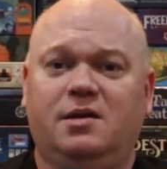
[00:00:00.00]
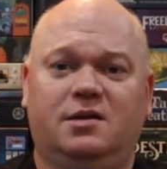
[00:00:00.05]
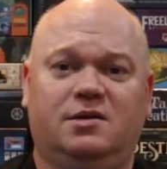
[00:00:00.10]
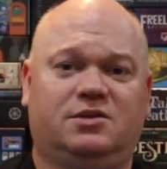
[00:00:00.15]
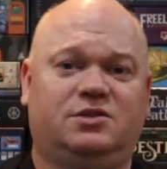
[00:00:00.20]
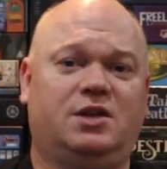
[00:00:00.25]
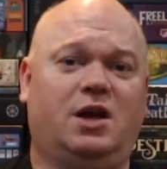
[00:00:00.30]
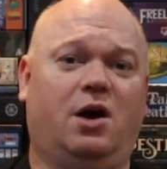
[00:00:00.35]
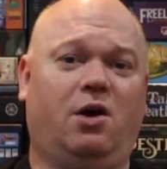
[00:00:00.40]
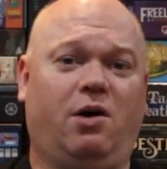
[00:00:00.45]

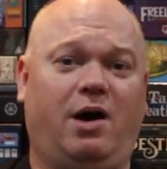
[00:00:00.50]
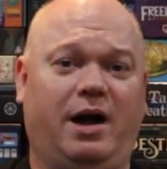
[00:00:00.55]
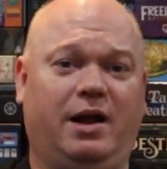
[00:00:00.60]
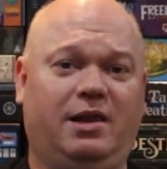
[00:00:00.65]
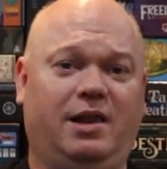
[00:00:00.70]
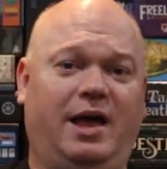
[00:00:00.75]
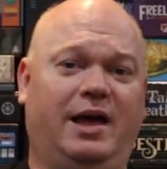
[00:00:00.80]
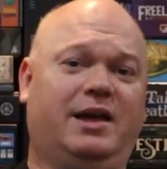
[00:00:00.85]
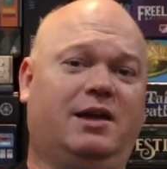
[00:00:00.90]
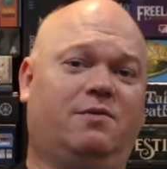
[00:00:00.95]
So I
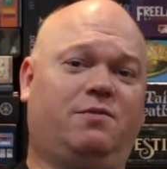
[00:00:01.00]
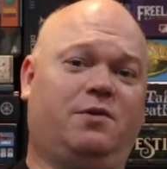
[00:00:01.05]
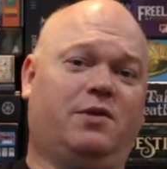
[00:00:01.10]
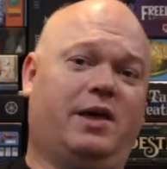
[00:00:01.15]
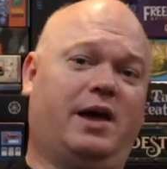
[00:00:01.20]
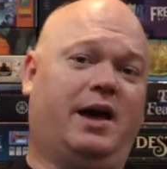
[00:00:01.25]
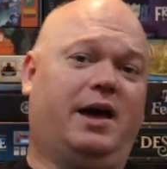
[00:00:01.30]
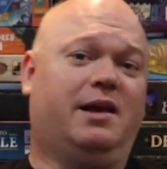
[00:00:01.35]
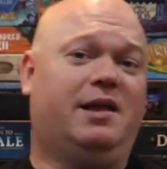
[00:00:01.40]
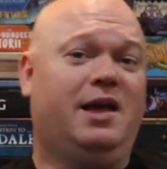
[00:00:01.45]
like it for
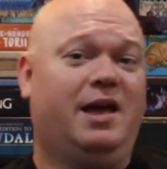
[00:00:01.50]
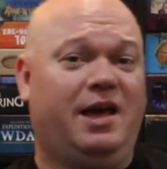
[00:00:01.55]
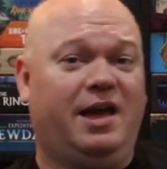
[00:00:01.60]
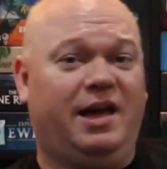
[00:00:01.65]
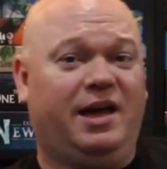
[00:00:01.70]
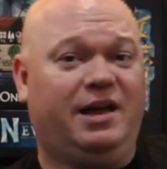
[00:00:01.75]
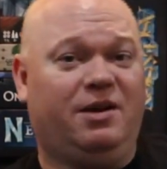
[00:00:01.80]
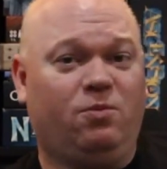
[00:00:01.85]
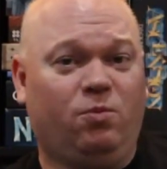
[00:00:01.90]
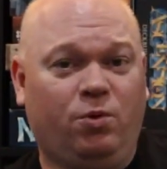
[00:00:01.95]
that.
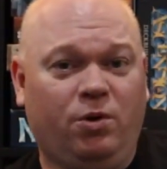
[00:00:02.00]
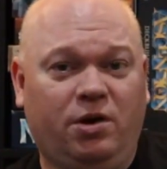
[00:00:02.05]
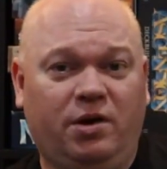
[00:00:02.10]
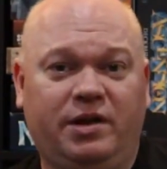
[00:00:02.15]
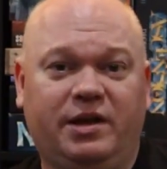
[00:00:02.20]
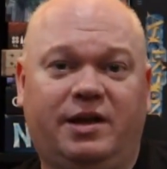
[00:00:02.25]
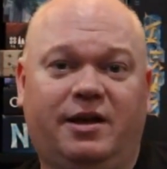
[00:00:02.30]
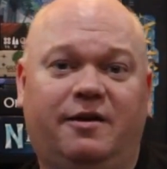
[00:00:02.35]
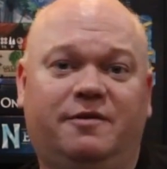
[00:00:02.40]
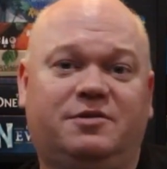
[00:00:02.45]
It
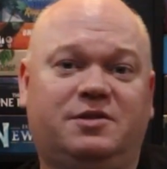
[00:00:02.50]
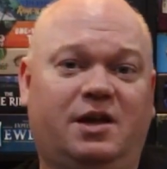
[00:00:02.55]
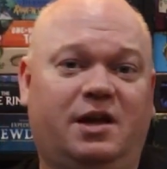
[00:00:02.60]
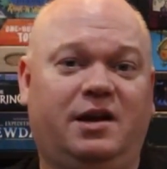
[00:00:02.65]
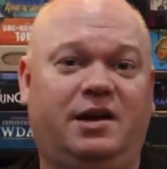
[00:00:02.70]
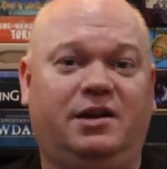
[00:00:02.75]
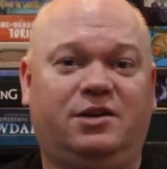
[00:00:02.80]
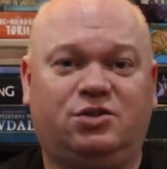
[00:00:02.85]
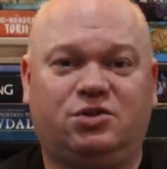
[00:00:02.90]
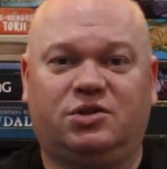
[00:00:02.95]
really gives
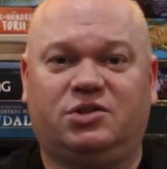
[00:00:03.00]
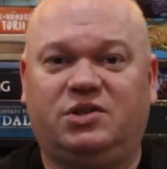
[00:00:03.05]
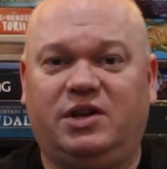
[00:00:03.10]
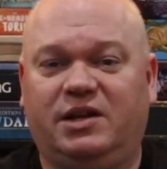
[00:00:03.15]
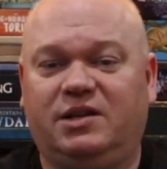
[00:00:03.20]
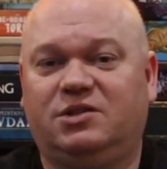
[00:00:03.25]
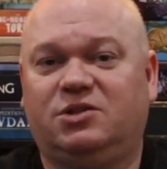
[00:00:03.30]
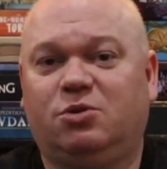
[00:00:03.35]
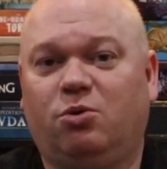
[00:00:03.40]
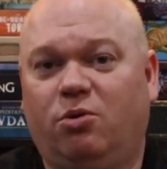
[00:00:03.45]
an
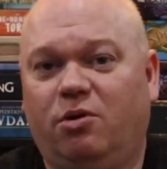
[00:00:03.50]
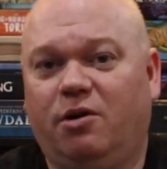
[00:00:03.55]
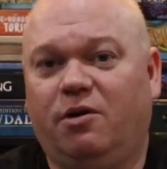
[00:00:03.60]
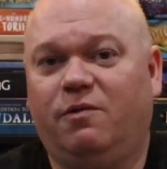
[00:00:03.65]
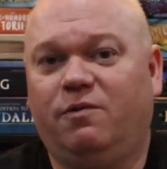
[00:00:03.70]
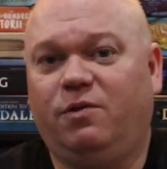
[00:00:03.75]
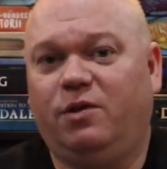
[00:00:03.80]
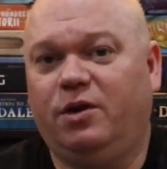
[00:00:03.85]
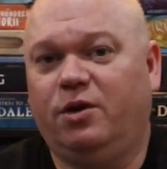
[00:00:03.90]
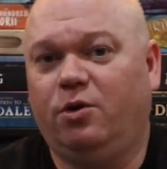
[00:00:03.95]
interesting sort
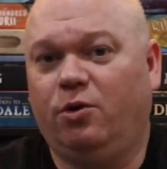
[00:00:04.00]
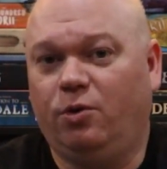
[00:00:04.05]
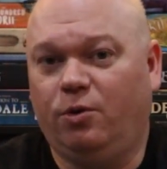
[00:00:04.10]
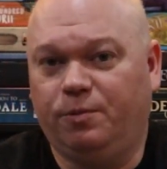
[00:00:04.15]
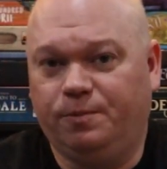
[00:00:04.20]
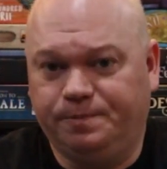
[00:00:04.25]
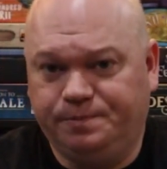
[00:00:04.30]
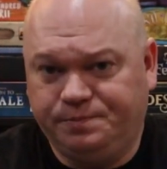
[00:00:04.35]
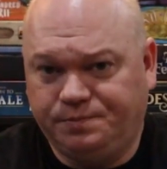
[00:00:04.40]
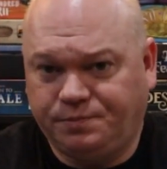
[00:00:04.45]
of
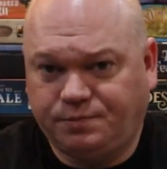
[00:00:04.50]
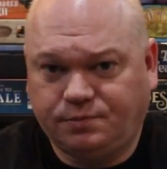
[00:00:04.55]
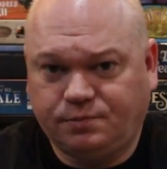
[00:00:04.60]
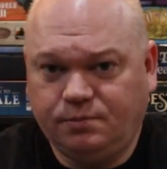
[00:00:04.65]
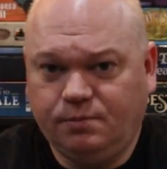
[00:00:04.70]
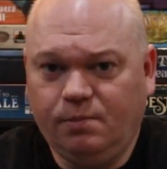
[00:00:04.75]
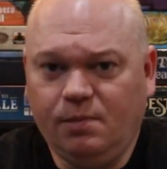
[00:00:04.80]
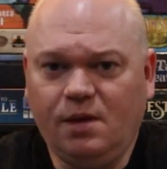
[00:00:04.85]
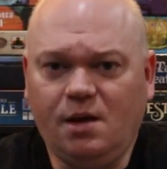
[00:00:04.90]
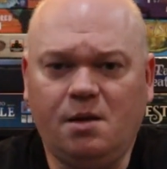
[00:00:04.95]
little
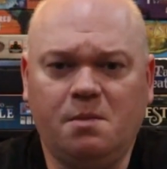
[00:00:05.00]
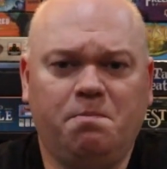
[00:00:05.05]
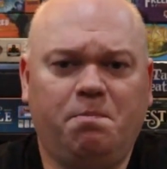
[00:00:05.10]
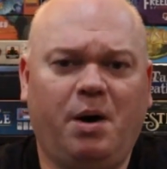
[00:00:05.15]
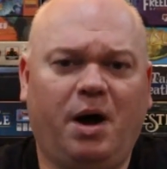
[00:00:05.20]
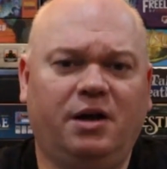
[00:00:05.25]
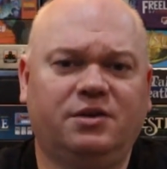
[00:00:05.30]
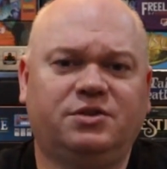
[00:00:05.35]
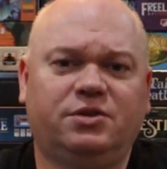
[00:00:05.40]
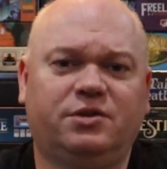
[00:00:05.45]

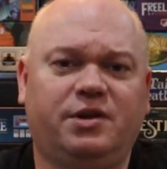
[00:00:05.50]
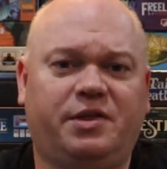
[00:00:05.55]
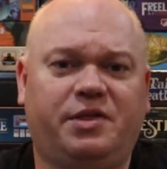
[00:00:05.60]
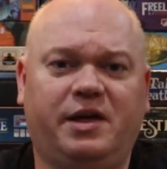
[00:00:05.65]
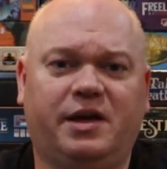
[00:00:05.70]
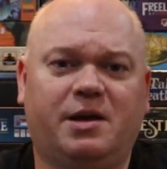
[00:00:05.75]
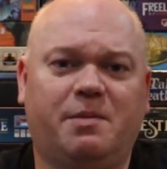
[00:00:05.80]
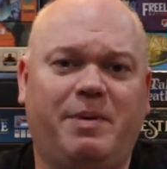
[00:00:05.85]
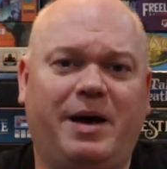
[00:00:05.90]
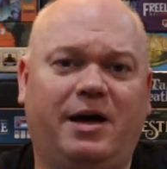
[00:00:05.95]
puzzle to
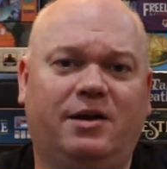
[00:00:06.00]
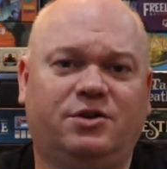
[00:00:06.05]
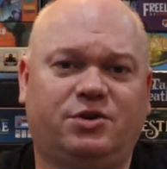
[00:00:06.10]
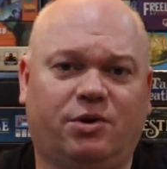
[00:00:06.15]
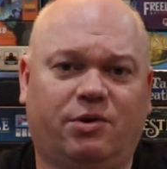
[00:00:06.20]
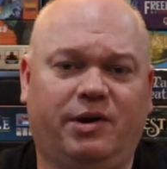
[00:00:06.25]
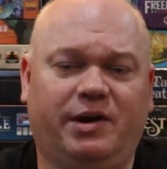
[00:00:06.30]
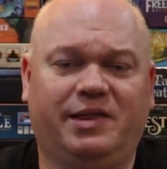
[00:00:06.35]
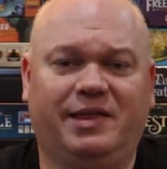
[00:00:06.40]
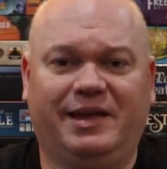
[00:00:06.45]
think about
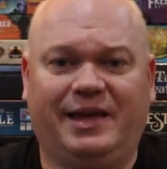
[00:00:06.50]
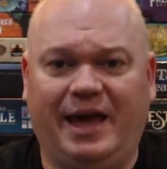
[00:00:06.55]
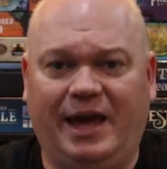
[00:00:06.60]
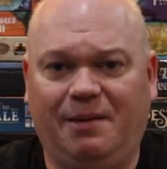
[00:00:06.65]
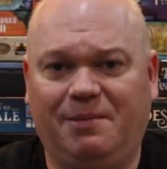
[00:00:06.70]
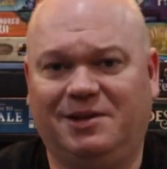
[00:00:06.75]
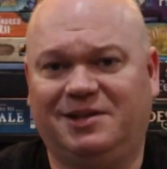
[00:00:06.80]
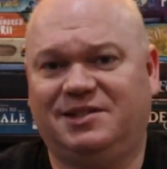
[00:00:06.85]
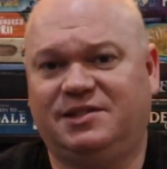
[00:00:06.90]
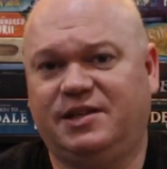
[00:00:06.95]
during the
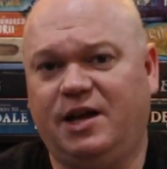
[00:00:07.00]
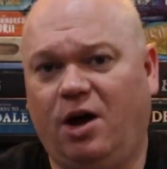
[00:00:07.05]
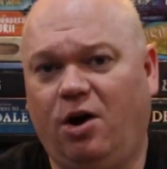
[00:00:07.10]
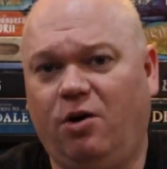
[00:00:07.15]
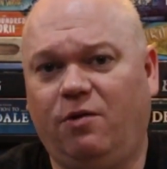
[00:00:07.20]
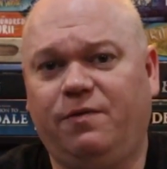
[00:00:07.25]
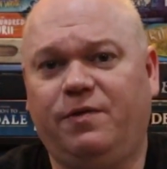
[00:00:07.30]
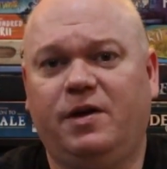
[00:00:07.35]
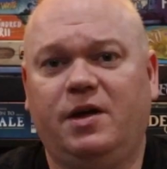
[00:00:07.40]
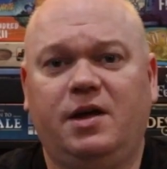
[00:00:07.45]
game
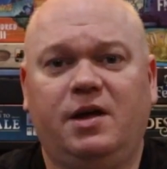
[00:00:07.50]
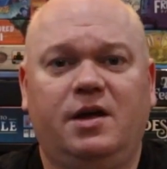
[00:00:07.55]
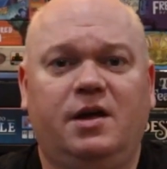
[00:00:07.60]
itself.